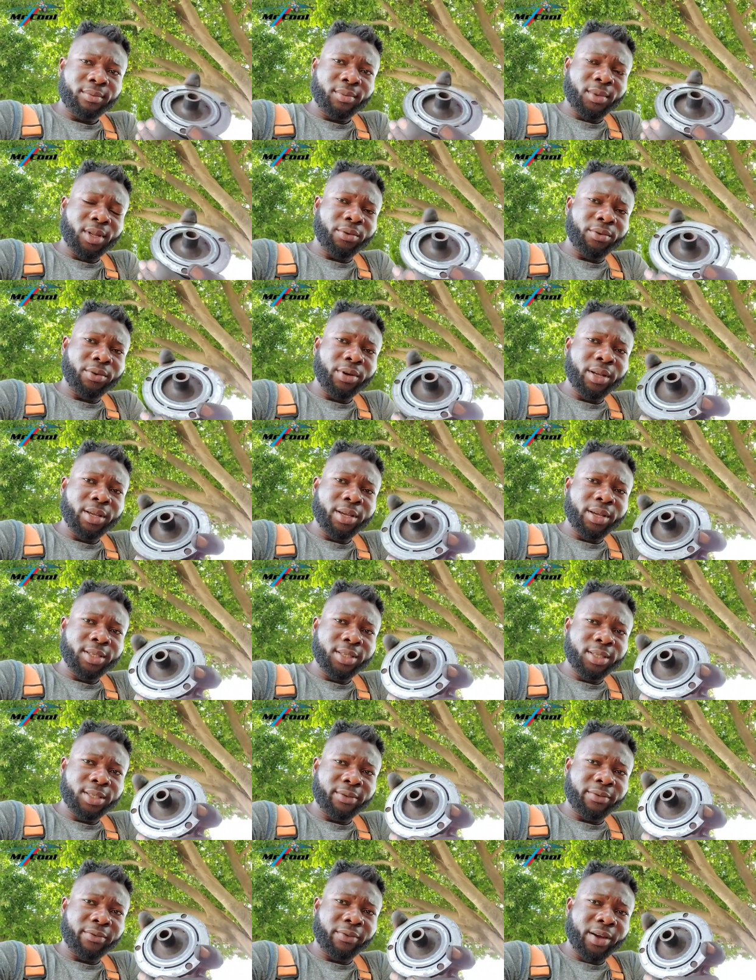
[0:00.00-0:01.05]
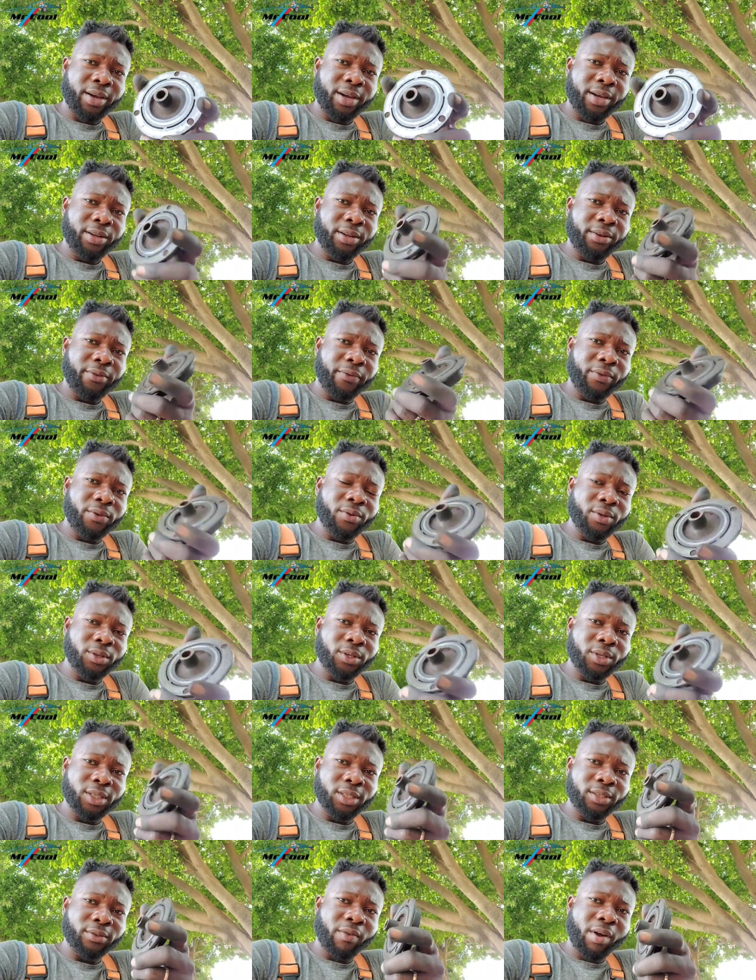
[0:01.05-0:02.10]
the relay is fine, the fuse
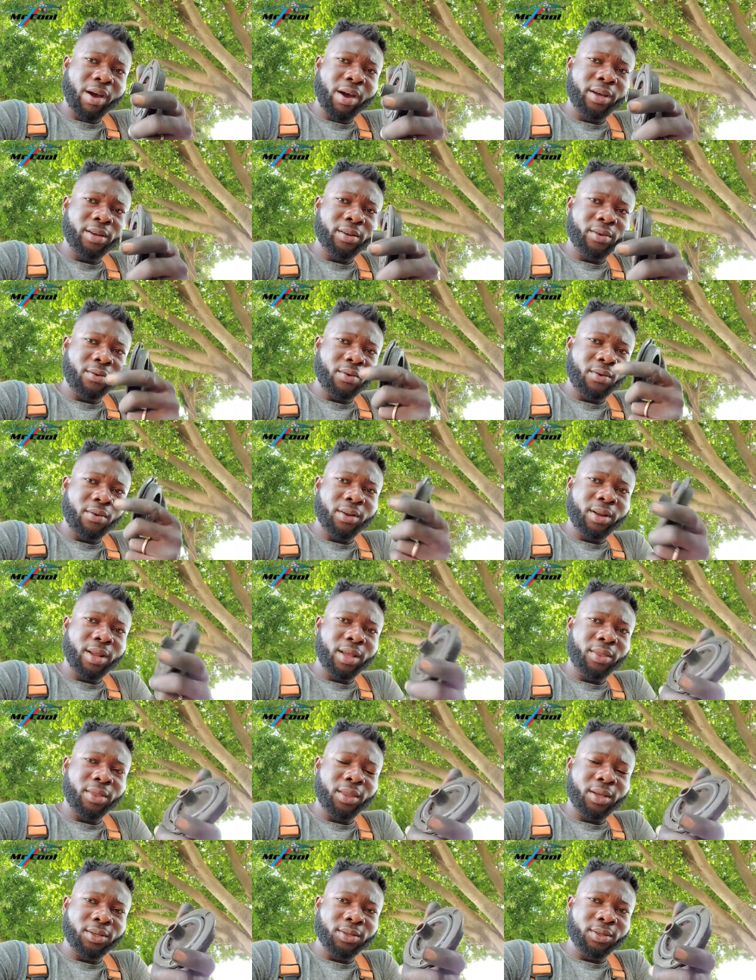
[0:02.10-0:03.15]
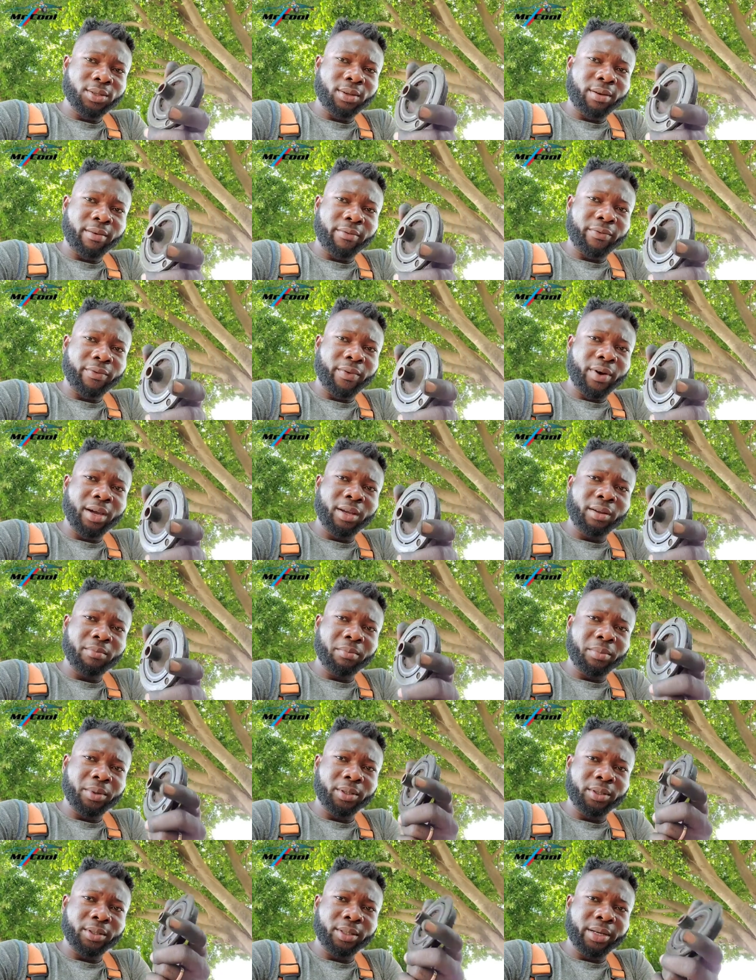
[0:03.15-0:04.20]
is fine, other things are fine,
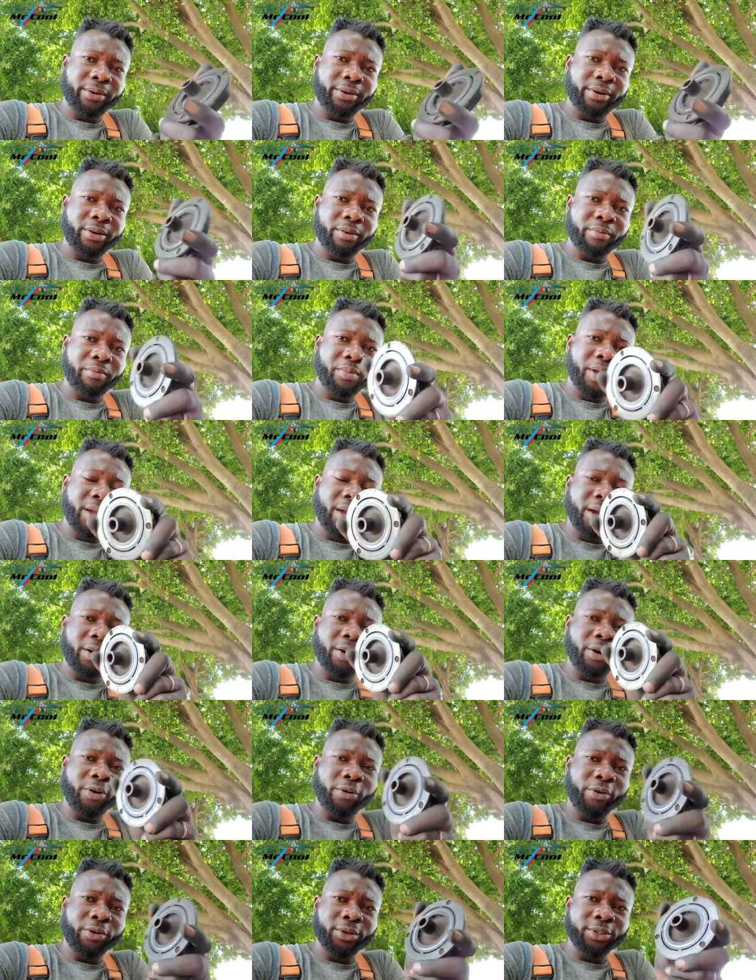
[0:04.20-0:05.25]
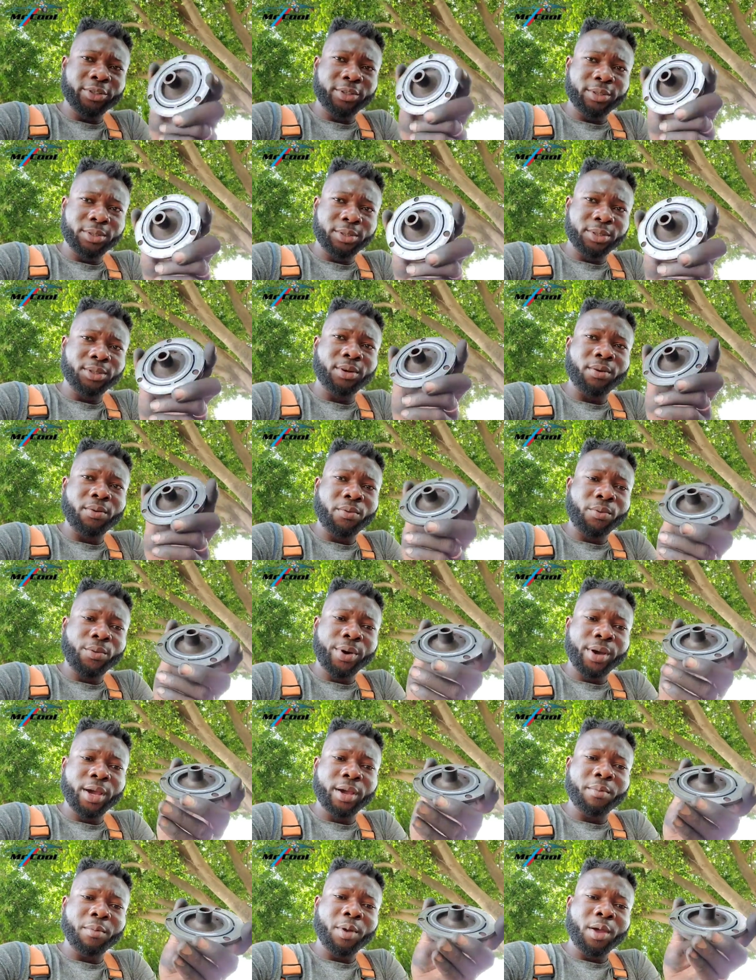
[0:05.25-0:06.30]
but there could be a corrosion
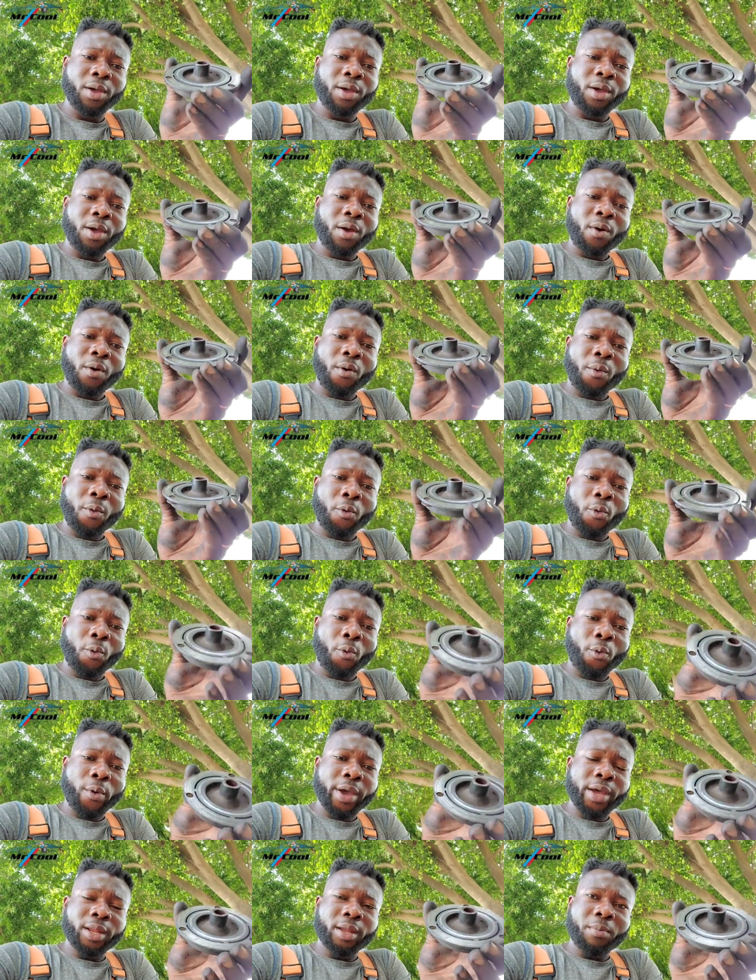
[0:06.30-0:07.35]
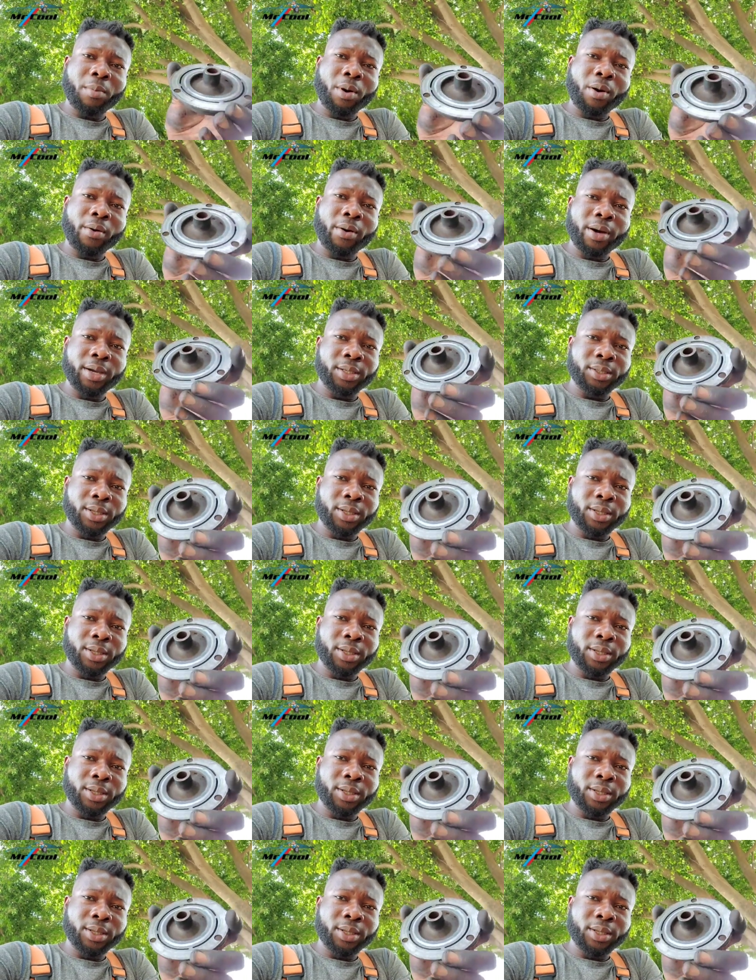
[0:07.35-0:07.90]
somewhere where the power is